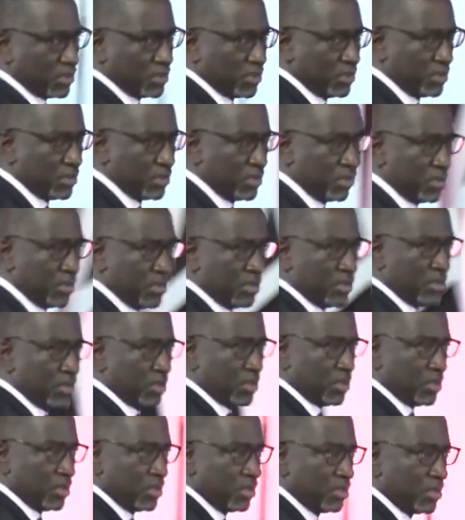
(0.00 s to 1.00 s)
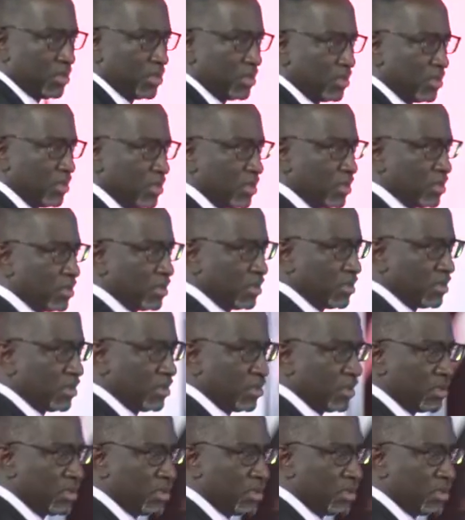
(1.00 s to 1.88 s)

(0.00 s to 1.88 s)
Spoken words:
[no speech]